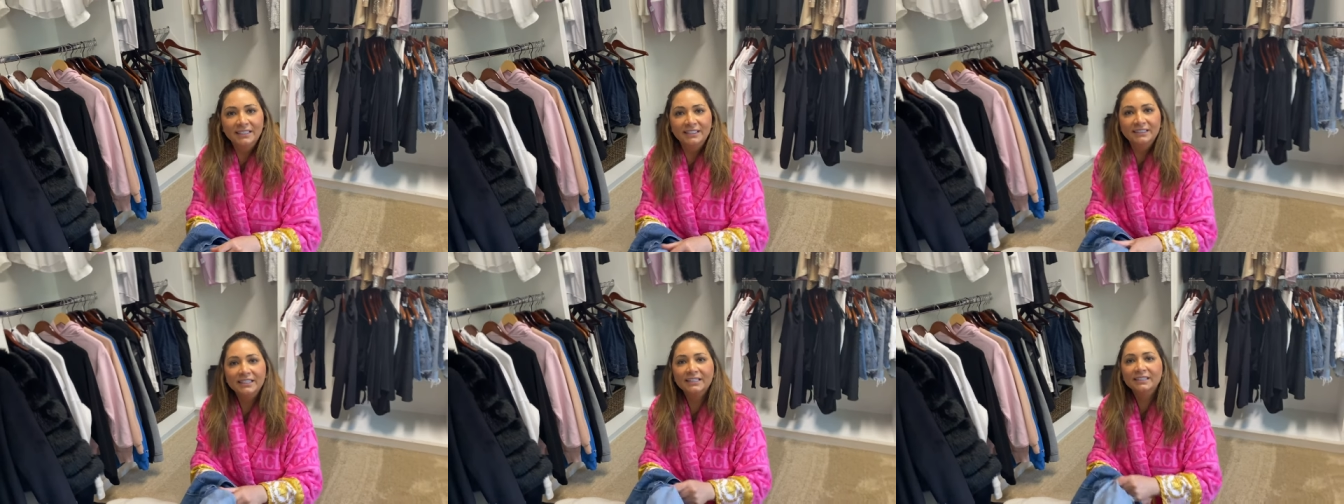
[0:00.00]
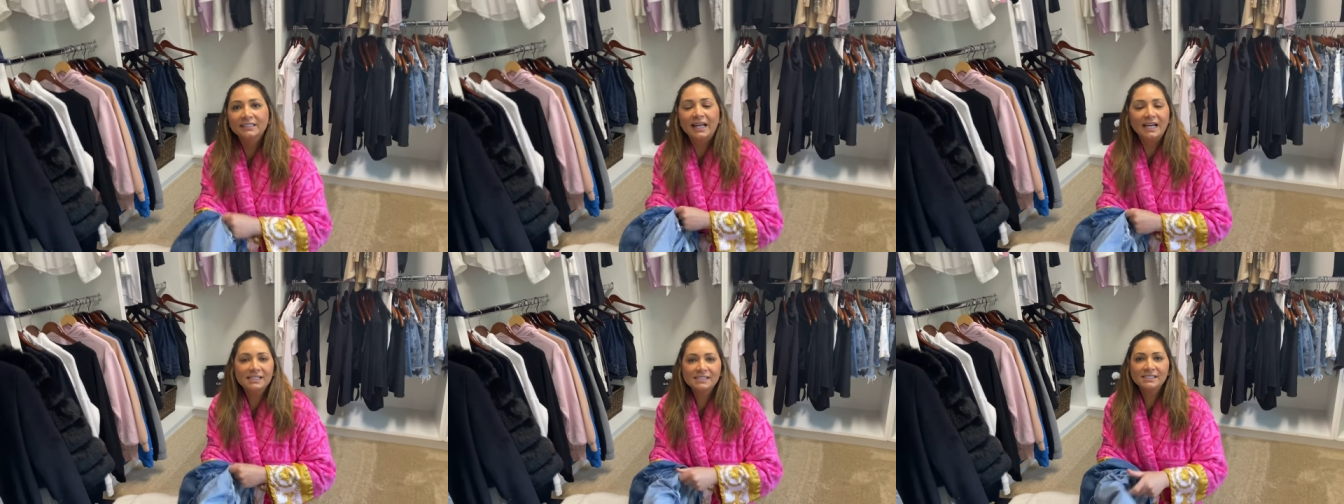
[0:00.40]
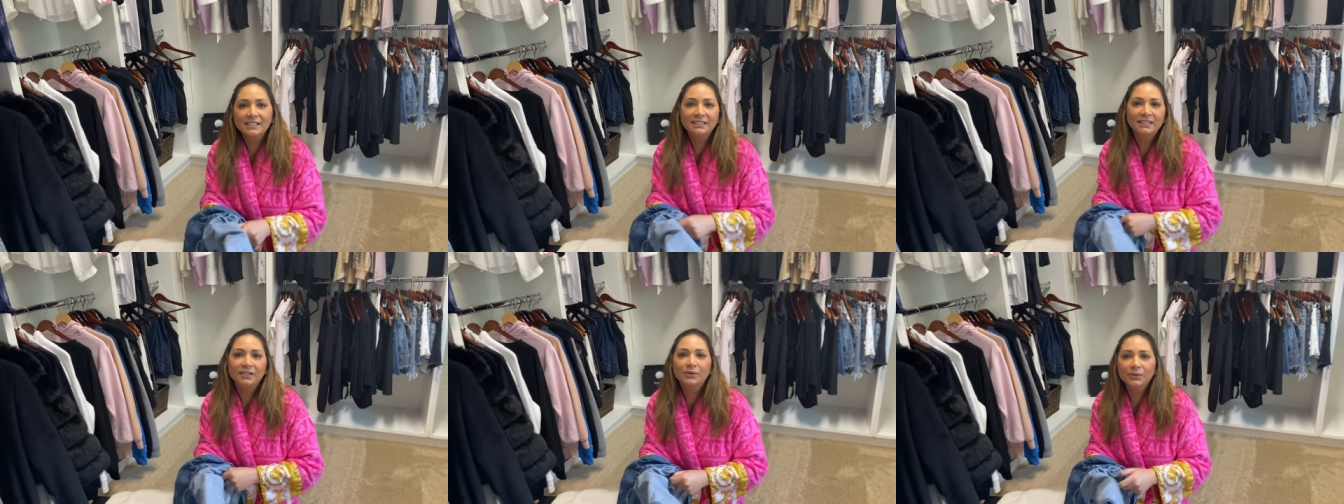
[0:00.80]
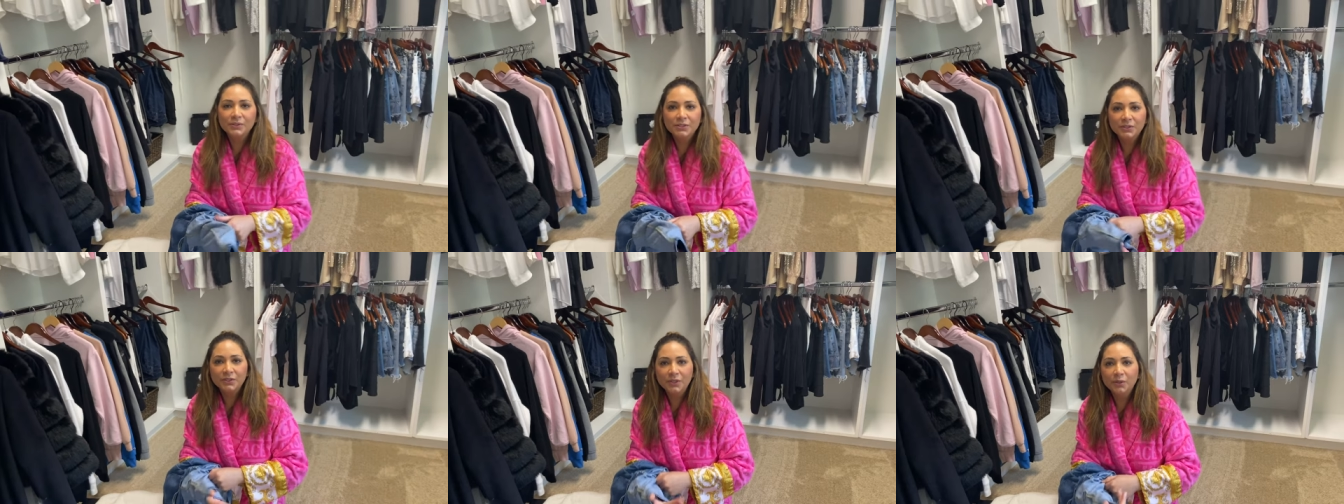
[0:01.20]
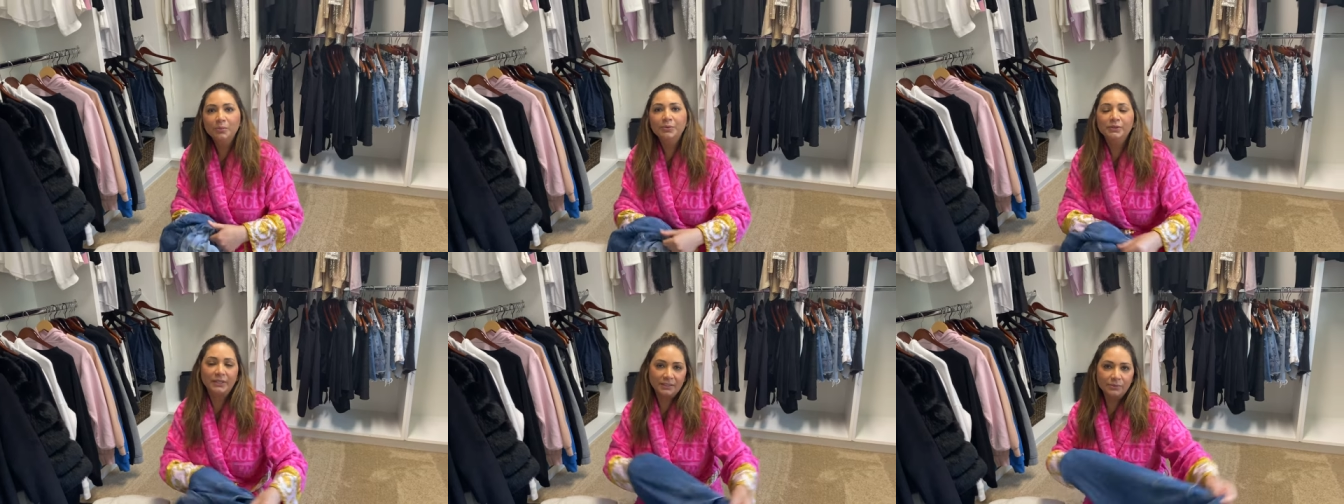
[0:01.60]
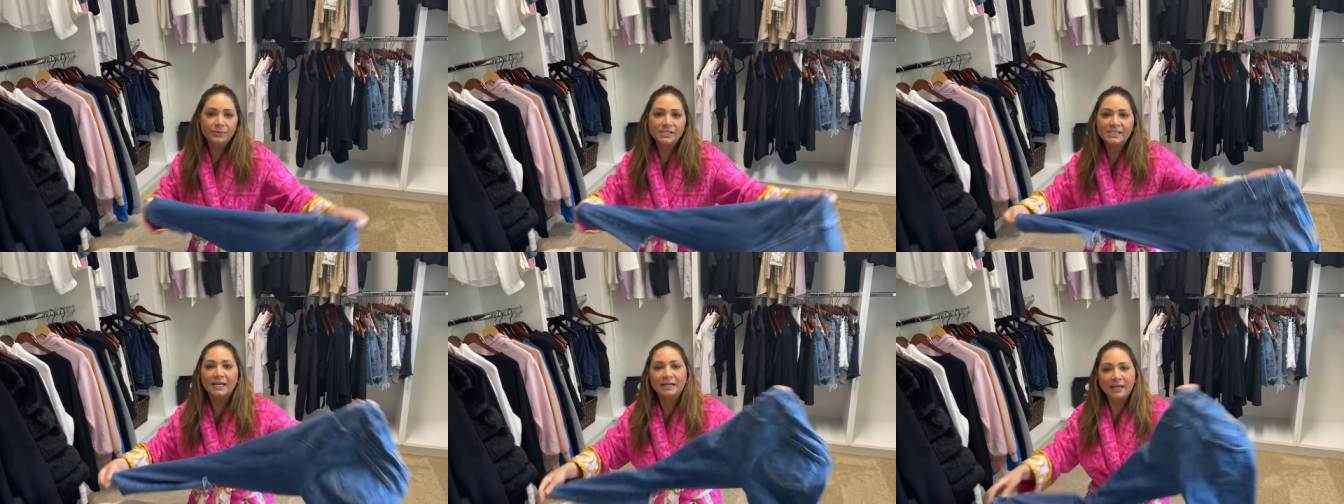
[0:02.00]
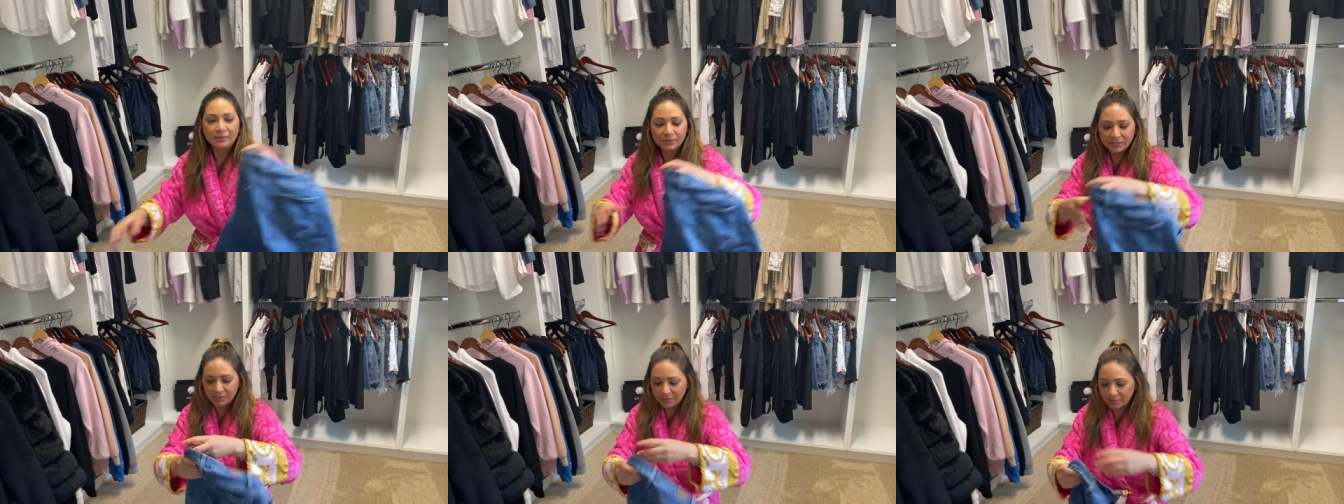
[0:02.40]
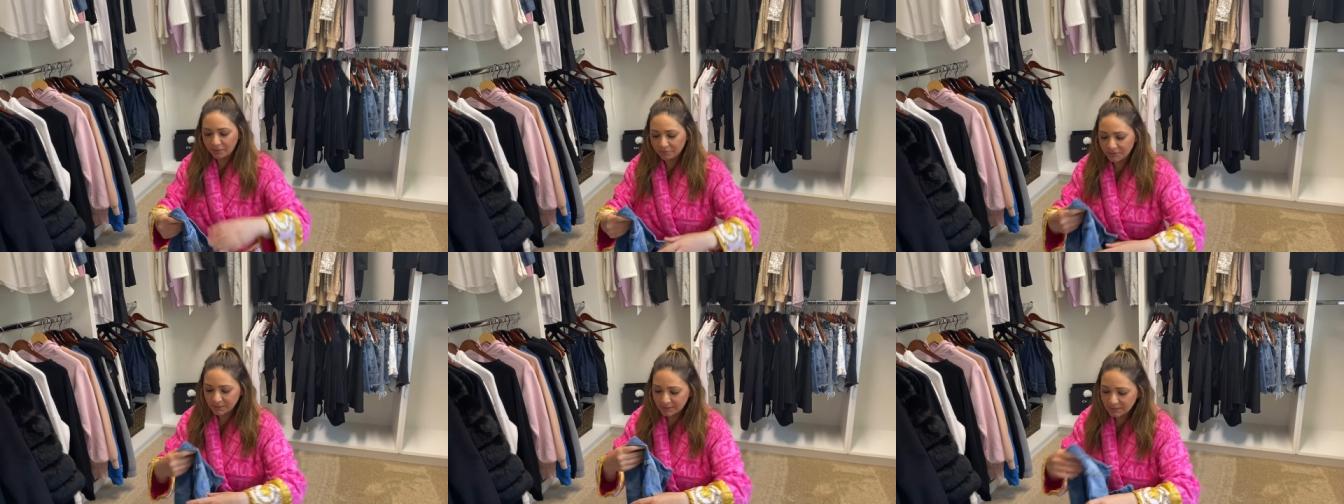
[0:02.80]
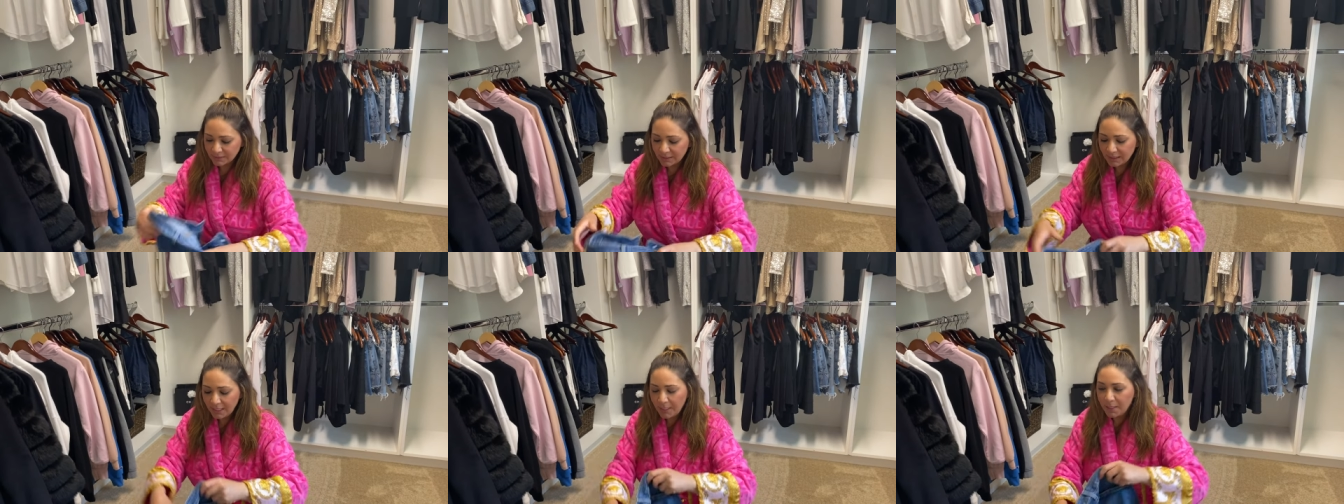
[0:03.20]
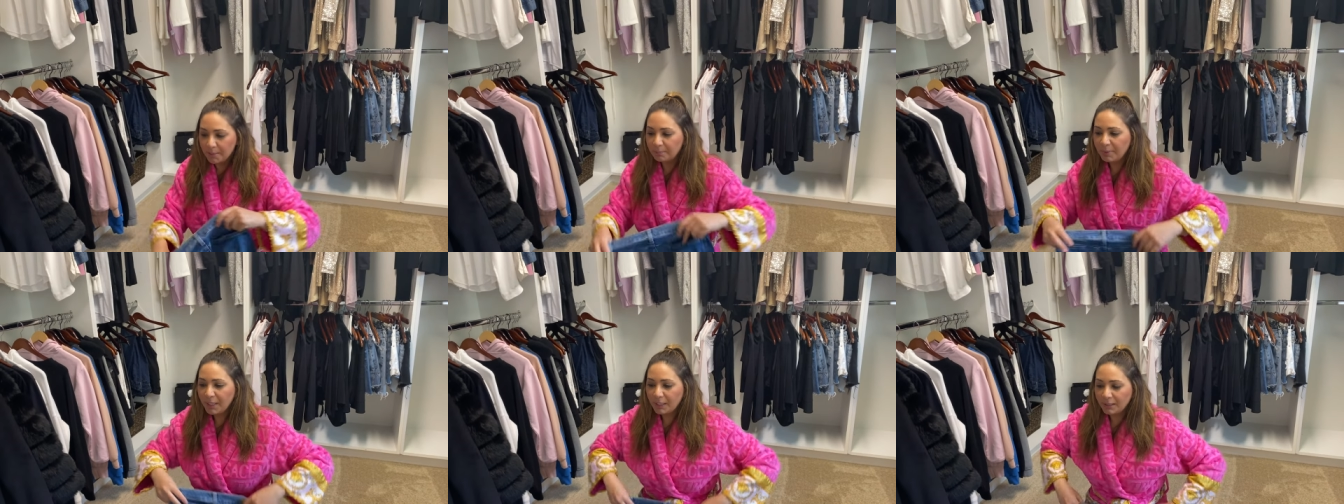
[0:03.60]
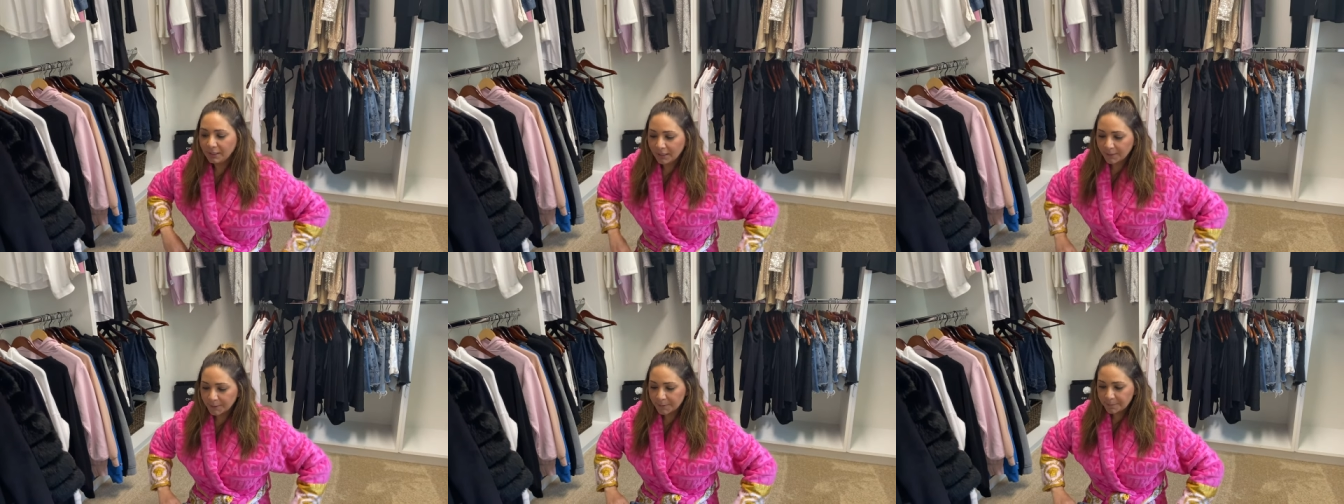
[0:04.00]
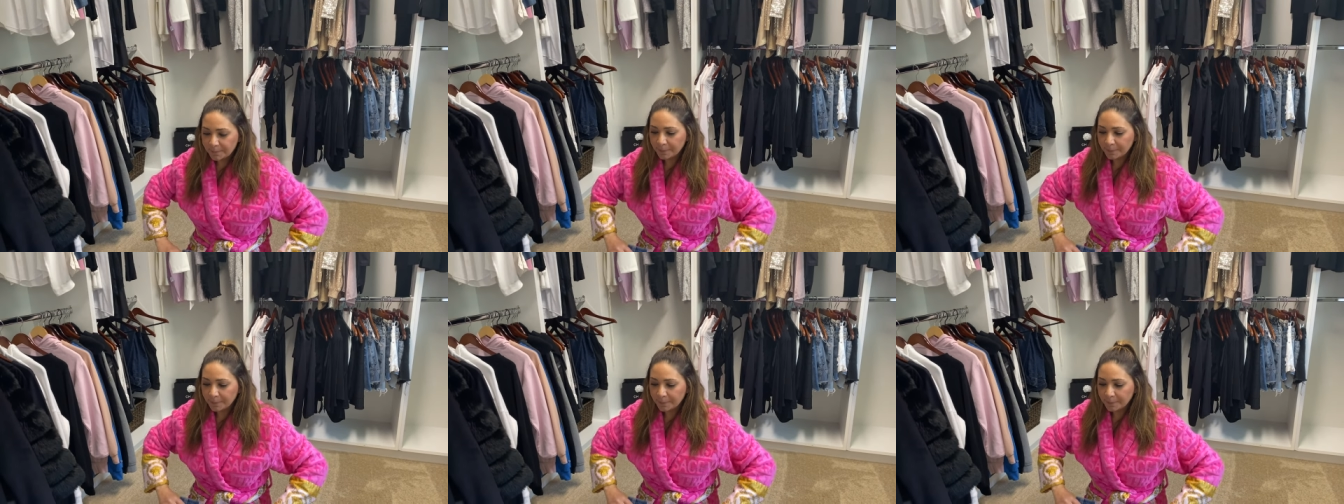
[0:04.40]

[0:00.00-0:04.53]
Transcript: Like, last night, like, going to Nobu, like, we sat outside, obviously, but, like,